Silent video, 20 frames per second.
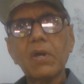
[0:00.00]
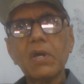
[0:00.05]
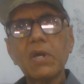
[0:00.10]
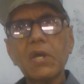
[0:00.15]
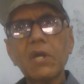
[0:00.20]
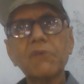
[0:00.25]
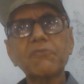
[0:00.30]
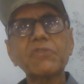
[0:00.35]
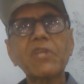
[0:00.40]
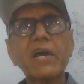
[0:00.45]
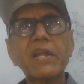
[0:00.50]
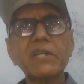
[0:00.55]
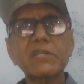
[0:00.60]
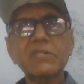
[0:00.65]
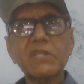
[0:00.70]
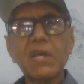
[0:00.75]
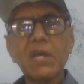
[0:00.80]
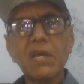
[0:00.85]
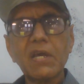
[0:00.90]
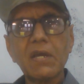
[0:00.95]
If there
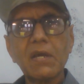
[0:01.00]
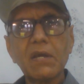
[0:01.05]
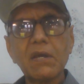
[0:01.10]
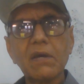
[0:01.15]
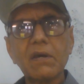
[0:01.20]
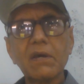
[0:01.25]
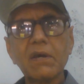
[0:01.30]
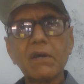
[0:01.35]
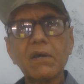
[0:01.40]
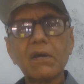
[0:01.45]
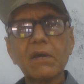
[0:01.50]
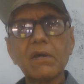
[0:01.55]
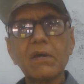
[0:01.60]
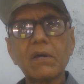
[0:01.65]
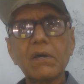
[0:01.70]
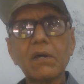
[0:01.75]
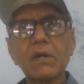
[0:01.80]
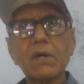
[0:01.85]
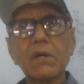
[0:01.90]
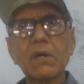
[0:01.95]
is a
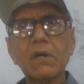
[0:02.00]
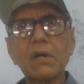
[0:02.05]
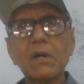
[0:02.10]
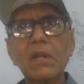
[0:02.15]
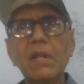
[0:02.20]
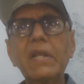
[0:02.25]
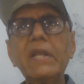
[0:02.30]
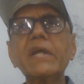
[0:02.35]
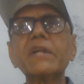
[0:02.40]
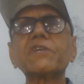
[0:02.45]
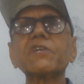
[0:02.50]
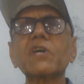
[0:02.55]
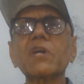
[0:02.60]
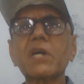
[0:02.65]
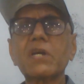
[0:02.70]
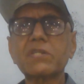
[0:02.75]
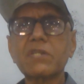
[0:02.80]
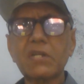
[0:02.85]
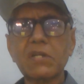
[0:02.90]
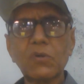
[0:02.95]

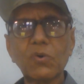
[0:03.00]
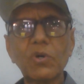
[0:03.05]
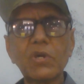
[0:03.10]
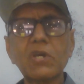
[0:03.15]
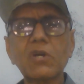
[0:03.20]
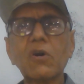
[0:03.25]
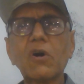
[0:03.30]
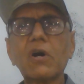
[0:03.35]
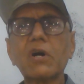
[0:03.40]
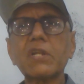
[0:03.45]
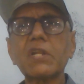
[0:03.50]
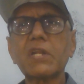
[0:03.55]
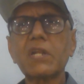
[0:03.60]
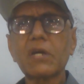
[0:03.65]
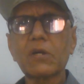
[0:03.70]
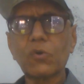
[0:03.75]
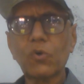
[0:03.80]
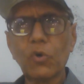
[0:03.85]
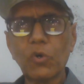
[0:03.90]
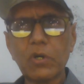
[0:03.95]
litigation going on in
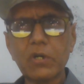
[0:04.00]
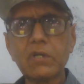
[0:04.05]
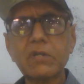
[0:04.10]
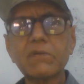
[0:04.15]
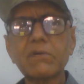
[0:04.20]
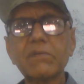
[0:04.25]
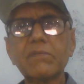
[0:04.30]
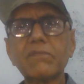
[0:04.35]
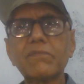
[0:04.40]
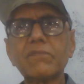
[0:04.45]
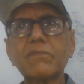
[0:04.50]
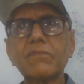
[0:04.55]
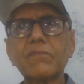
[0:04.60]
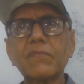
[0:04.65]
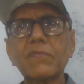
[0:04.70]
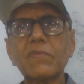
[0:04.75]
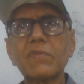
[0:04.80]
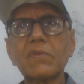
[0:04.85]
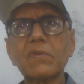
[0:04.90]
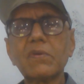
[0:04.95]
a court,
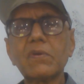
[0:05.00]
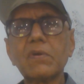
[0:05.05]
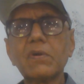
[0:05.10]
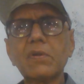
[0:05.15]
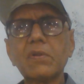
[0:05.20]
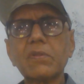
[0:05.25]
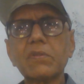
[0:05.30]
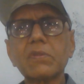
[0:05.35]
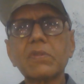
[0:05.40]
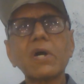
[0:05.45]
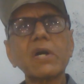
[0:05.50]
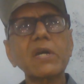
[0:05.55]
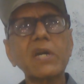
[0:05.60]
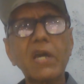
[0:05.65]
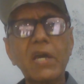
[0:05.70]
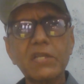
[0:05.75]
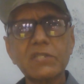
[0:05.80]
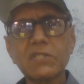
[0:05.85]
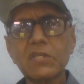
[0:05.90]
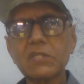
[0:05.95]
the
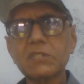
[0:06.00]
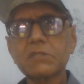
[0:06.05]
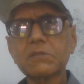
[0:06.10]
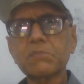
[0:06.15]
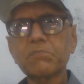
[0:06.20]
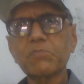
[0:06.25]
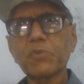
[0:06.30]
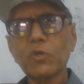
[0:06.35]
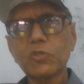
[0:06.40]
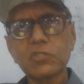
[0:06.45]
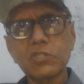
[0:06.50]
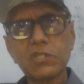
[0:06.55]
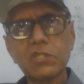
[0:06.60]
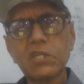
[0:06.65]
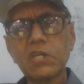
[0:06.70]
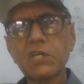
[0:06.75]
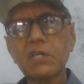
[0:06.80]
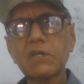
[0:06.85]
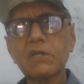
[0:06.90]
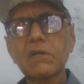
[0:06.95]
case is
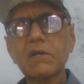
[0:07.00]
proceeding,